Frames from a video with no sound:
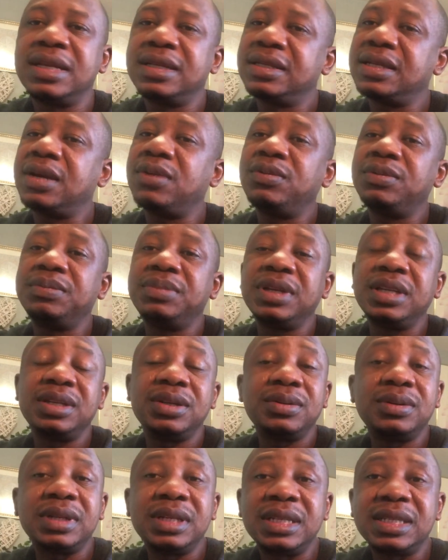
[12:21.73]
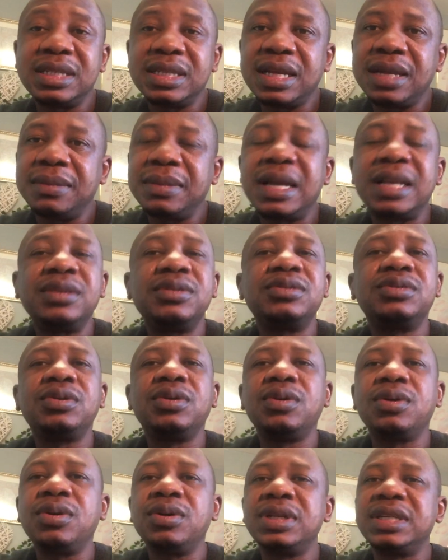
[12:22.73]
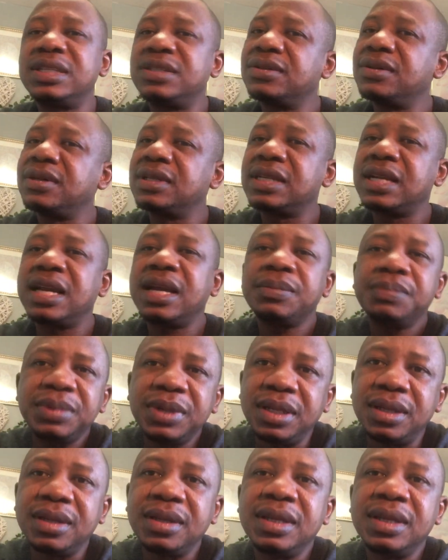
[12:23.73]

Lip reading: That would be the only time. And God is not happy